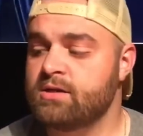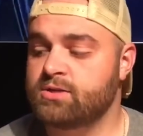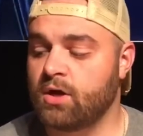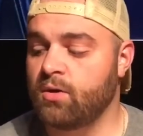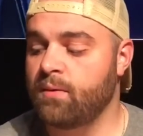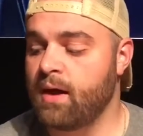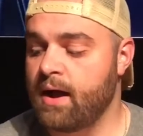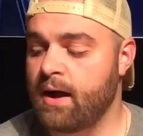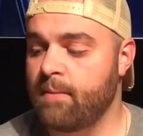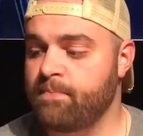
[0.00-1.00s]
So
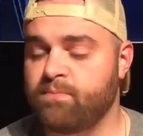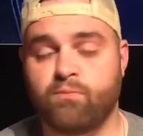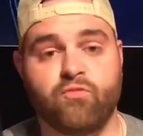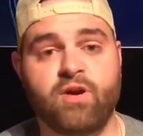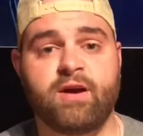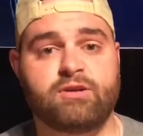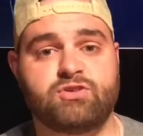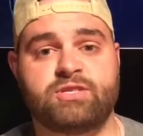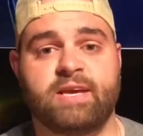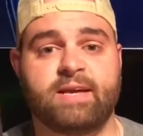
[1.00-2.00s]
very
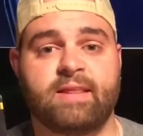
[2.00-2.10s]
interesting.